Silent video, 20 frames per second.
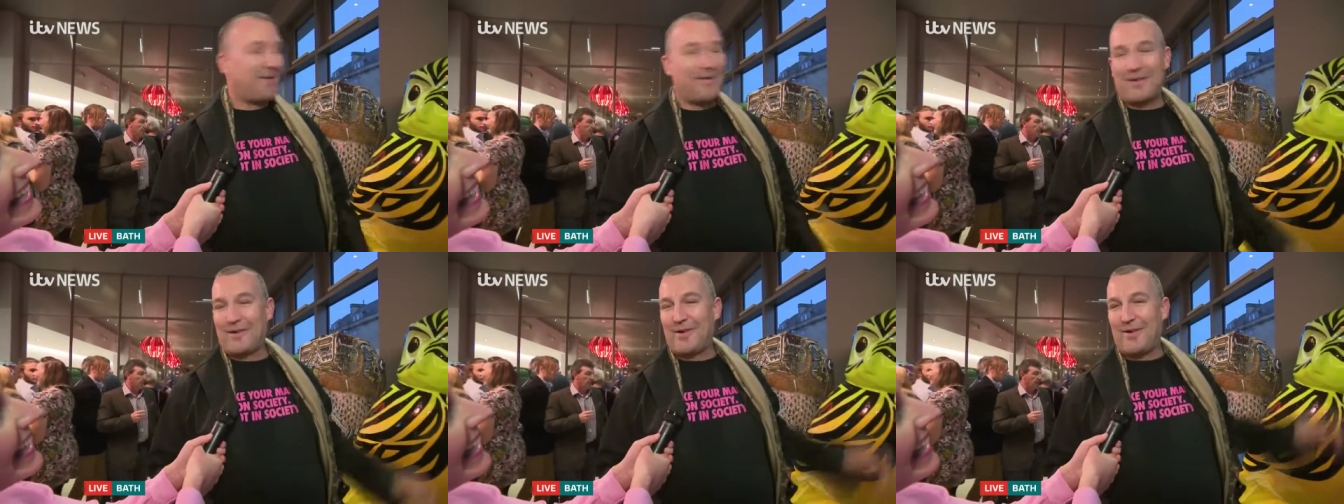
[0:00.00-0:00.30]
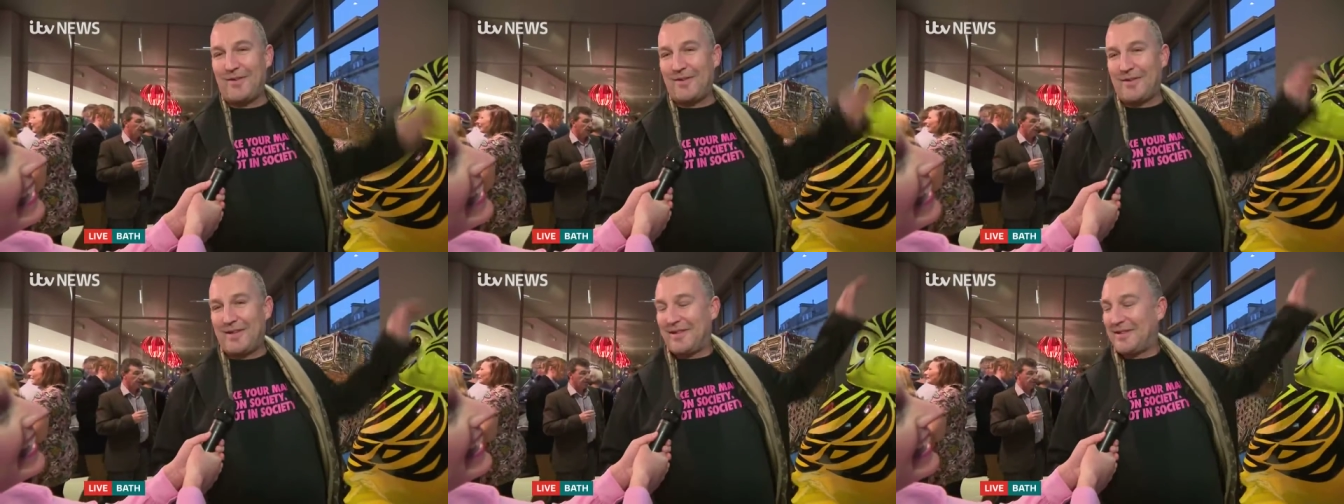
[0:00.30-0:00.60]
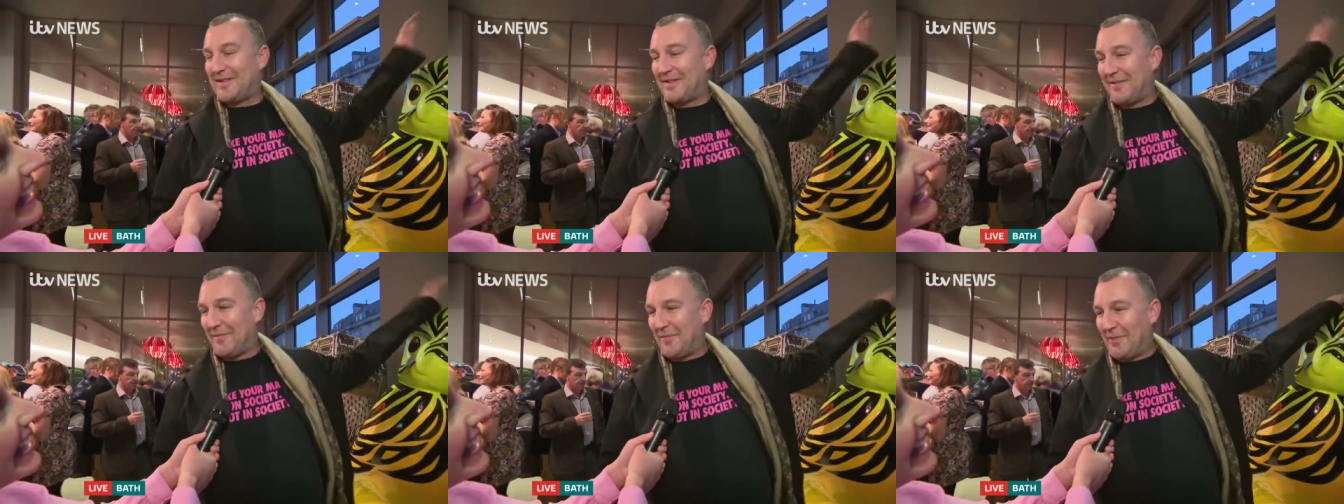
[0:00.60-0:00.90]
on the
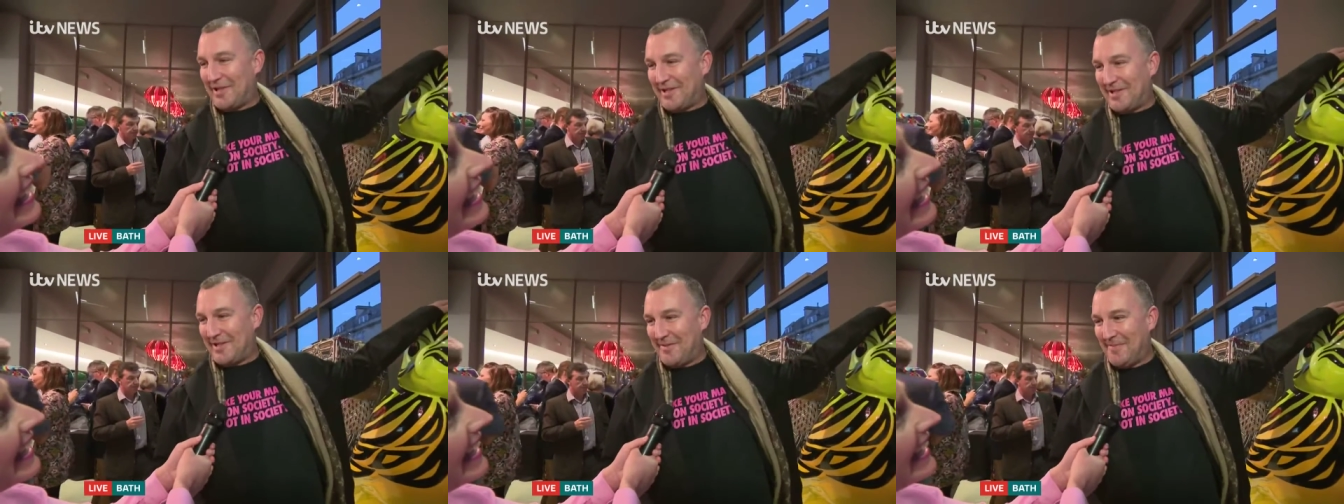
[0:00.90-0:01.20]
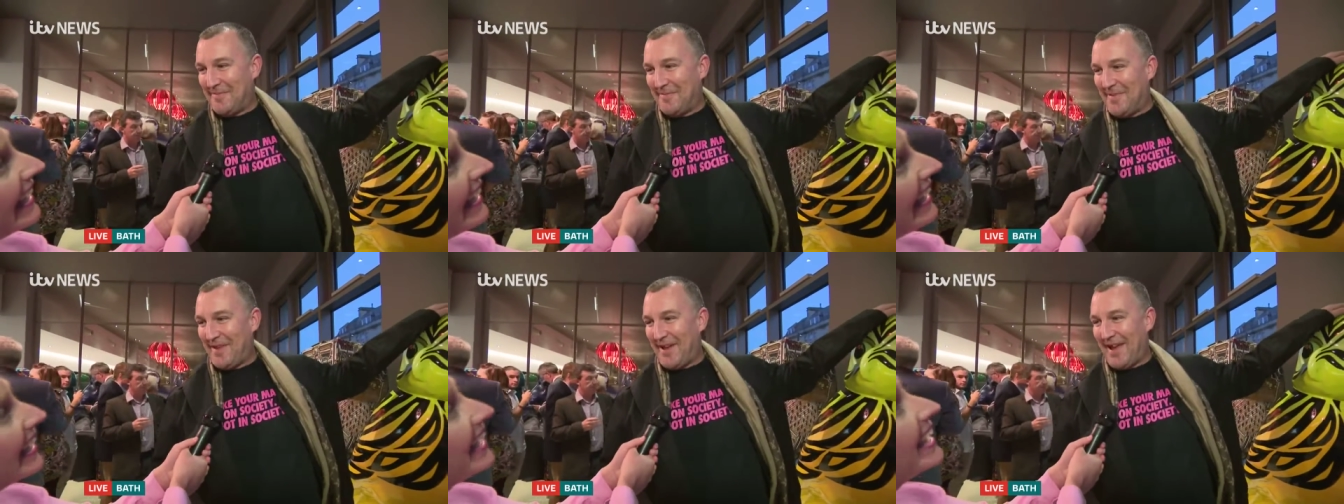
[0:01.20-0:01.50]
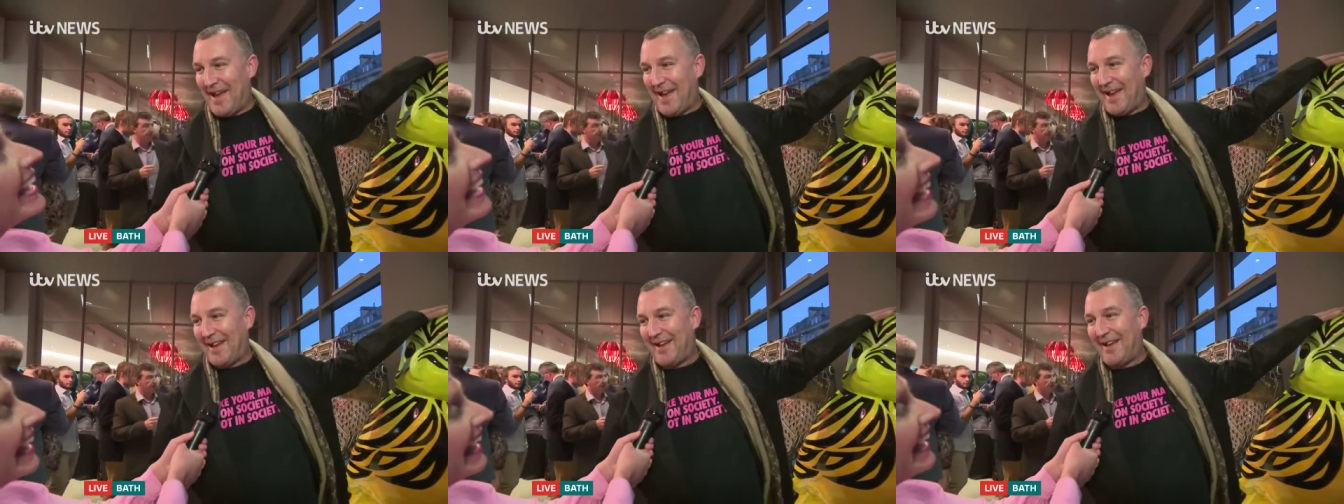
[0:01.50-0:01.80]
goddess, the wisdom,
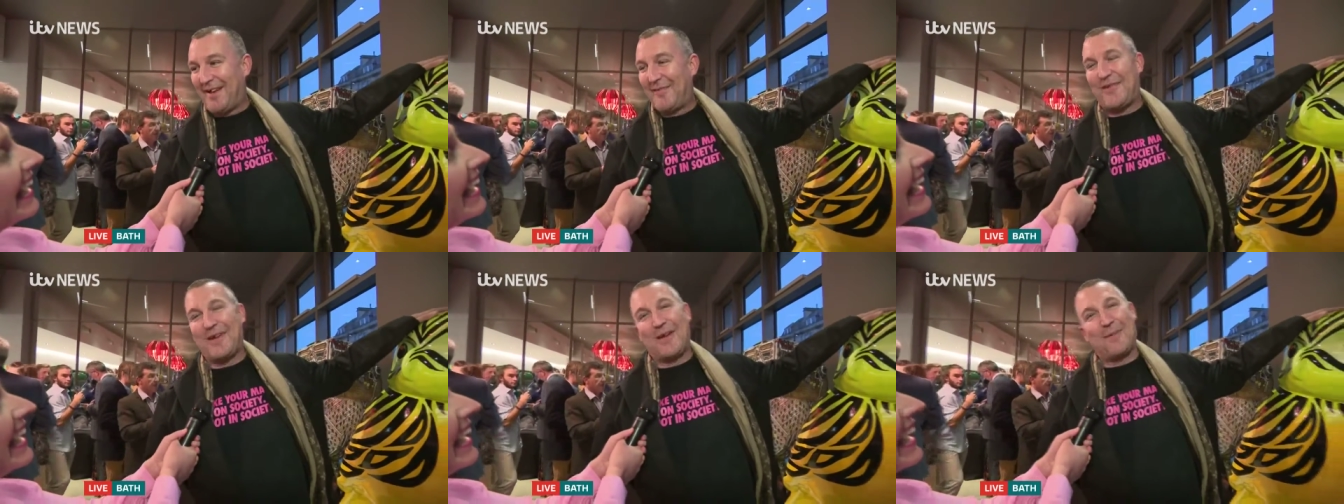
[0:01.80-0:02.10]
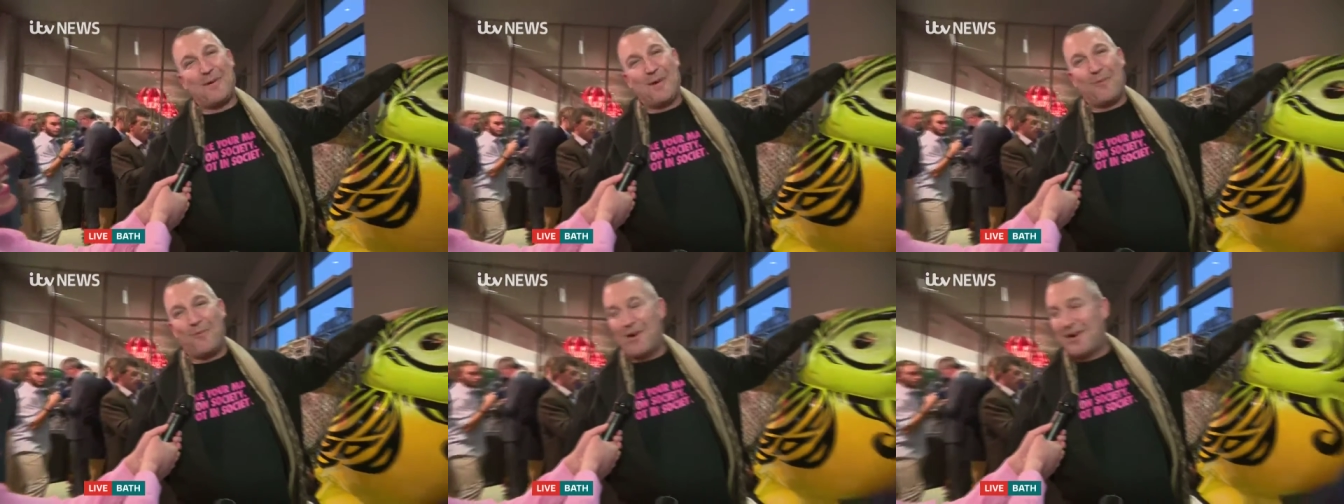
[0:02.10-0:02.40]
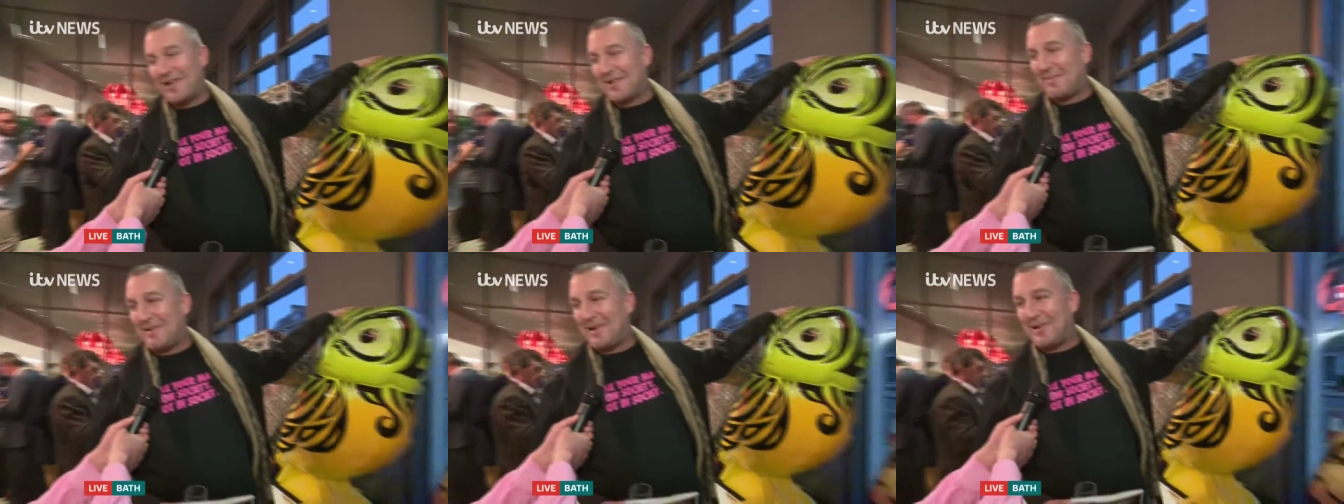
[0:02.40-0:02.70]
and I think it'd be a
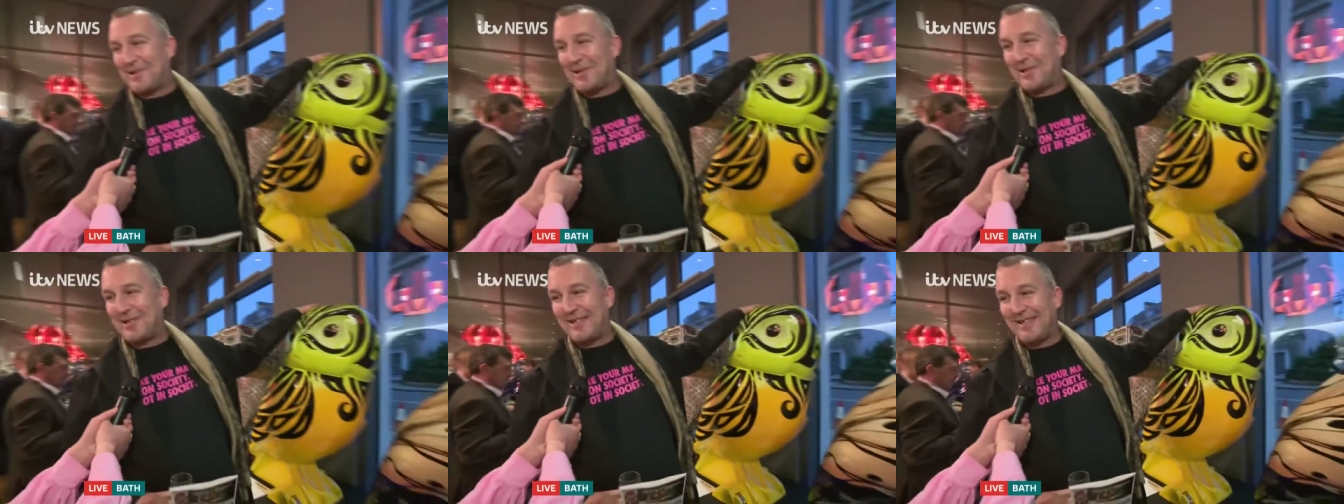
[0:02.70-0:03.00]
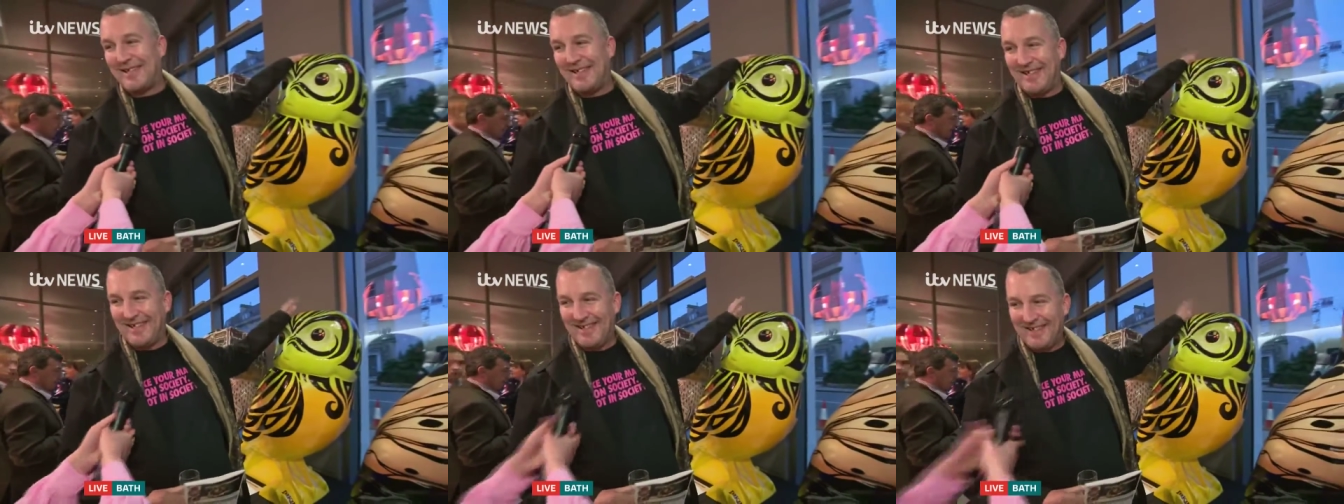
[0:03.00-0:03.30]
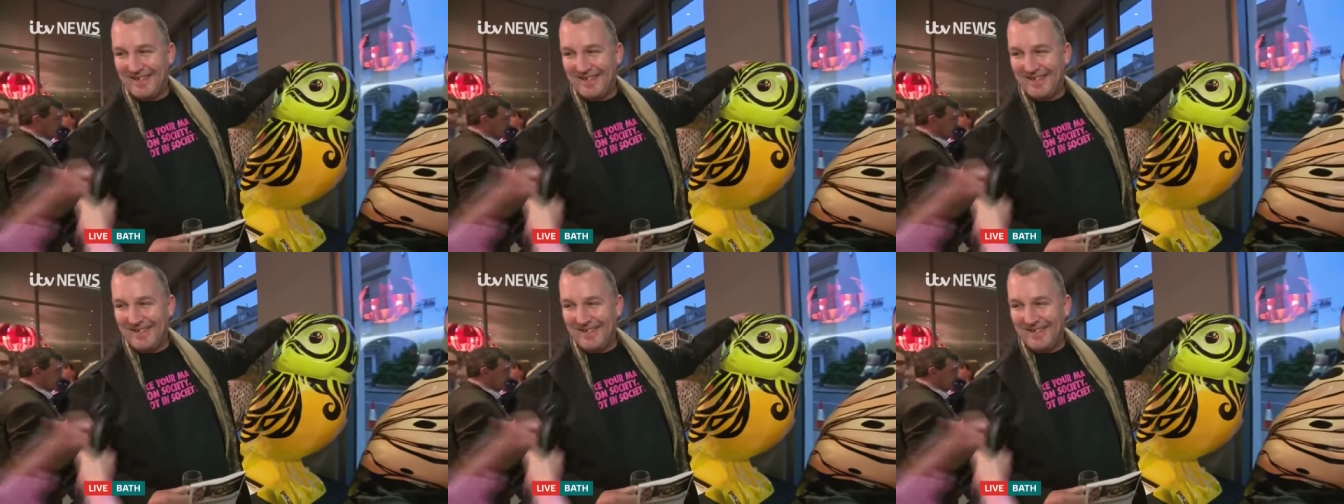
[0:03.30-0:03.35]
wise purchase.